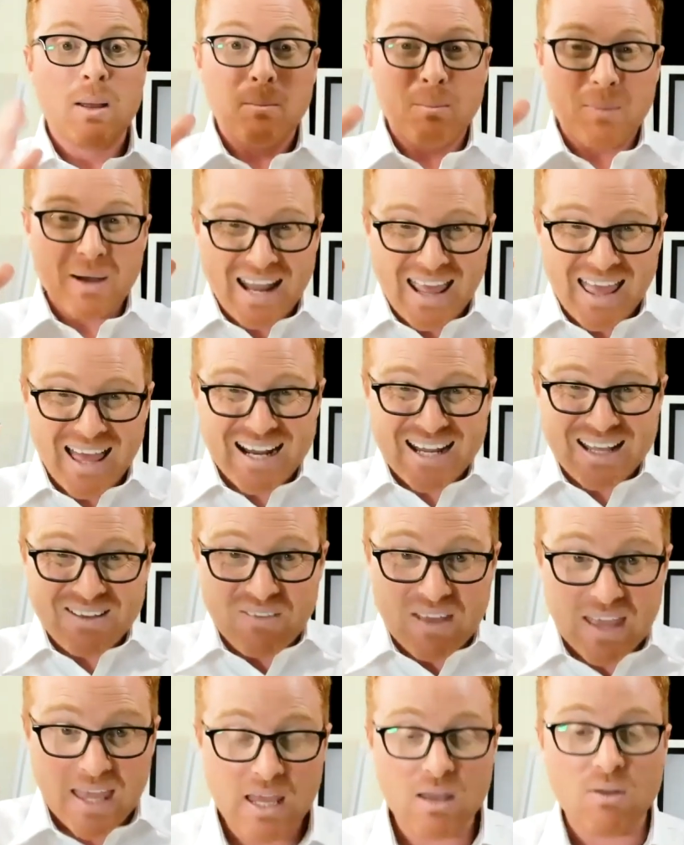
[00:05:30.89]
But out
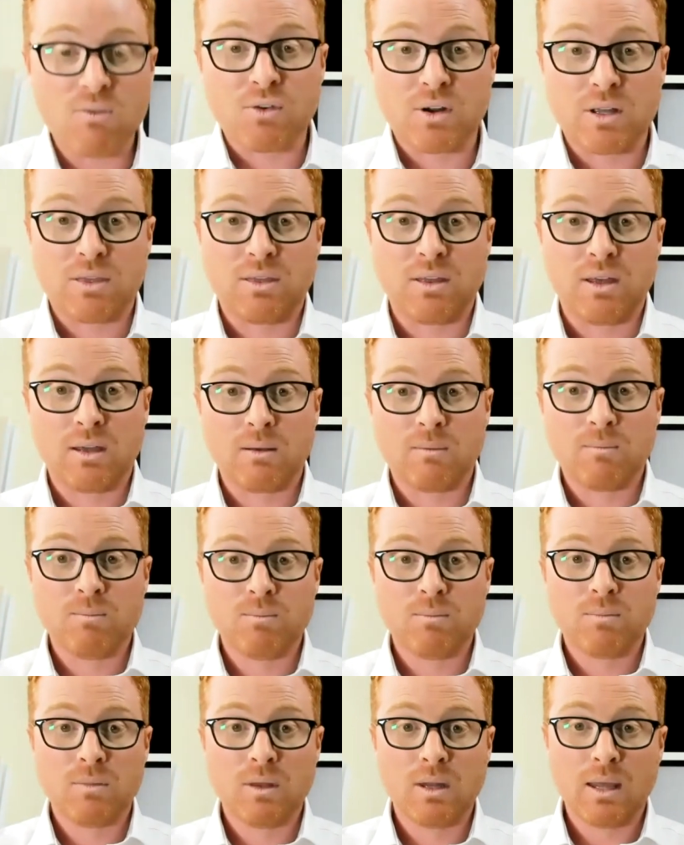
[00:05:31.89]
of everything,
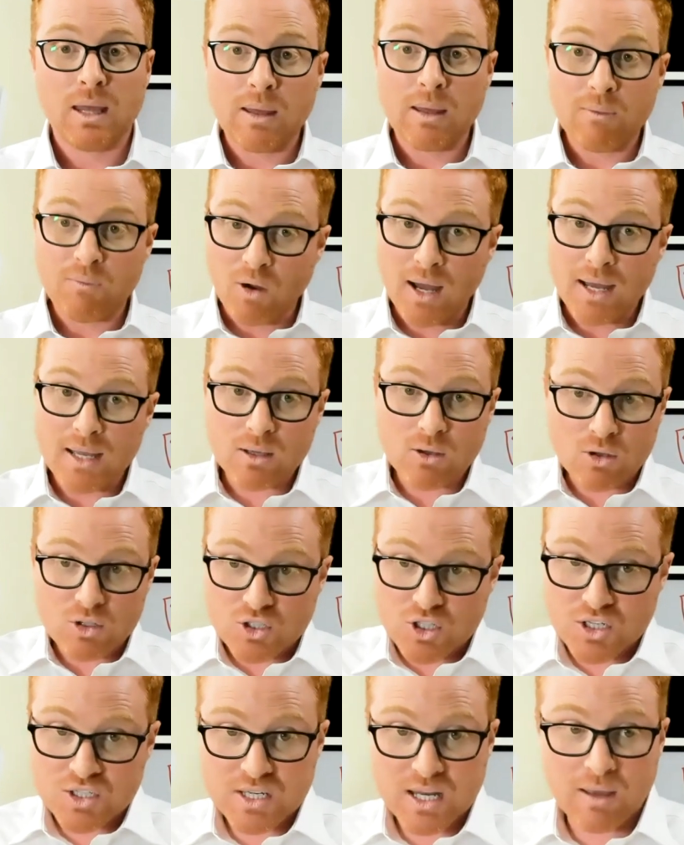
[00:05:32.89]
if I could
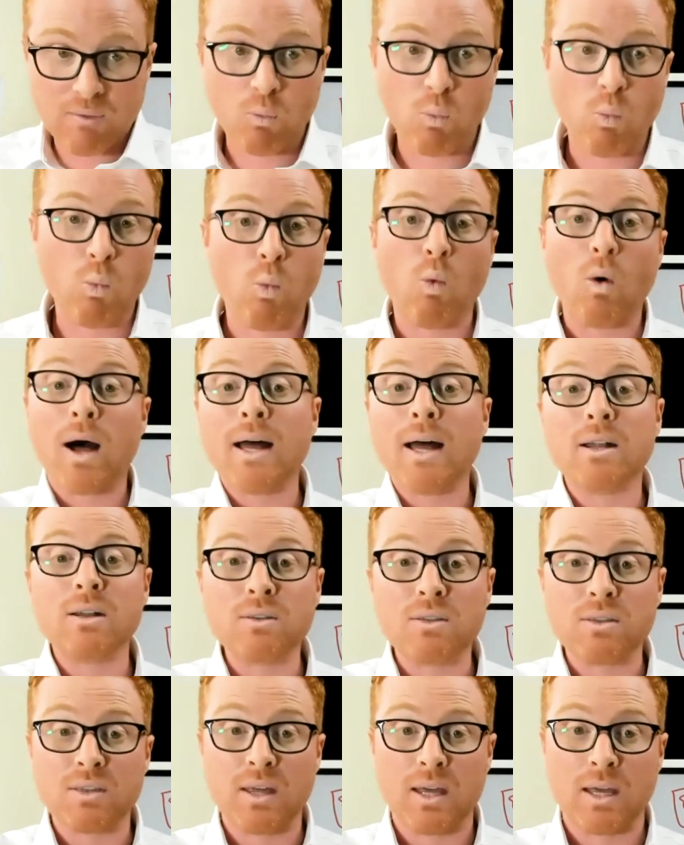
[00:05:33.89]
just have one
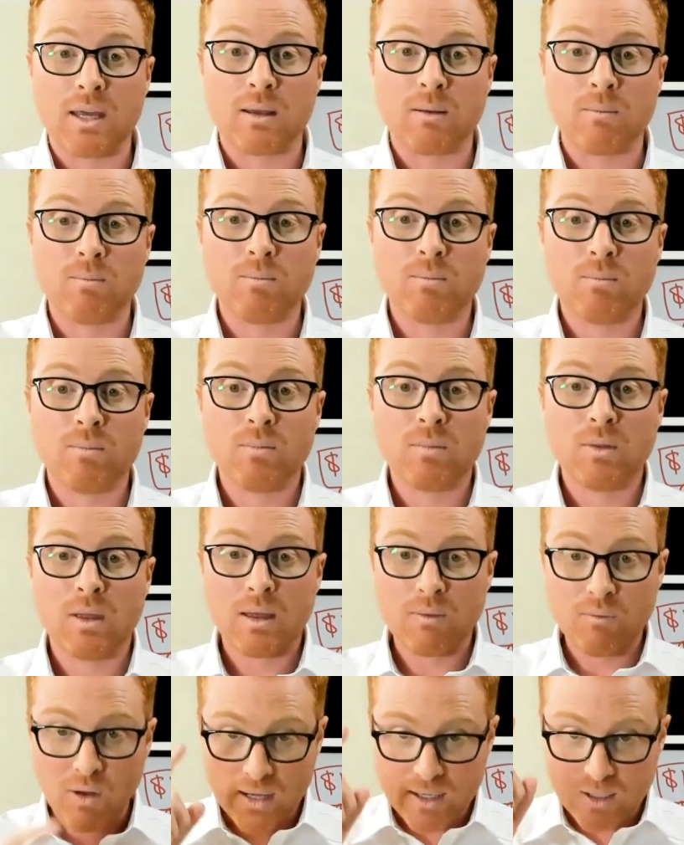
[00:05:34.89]
thing,
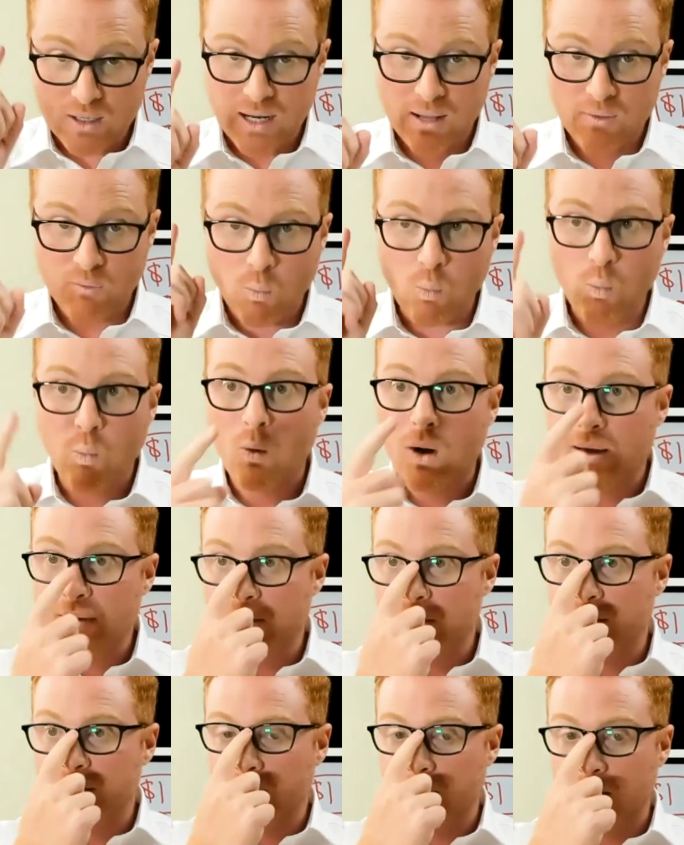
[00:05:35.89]
if I could have one
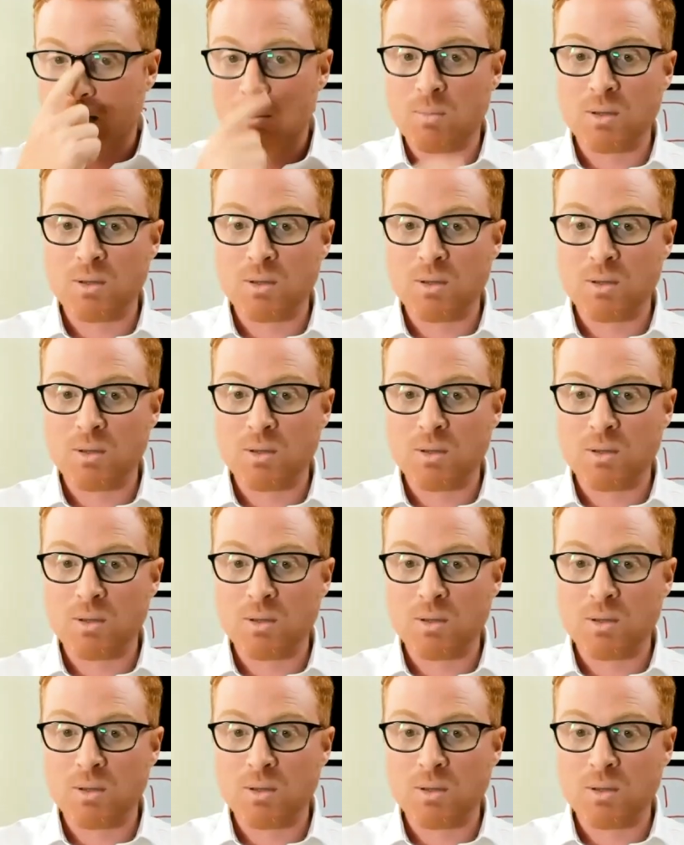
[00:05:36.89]
thing in a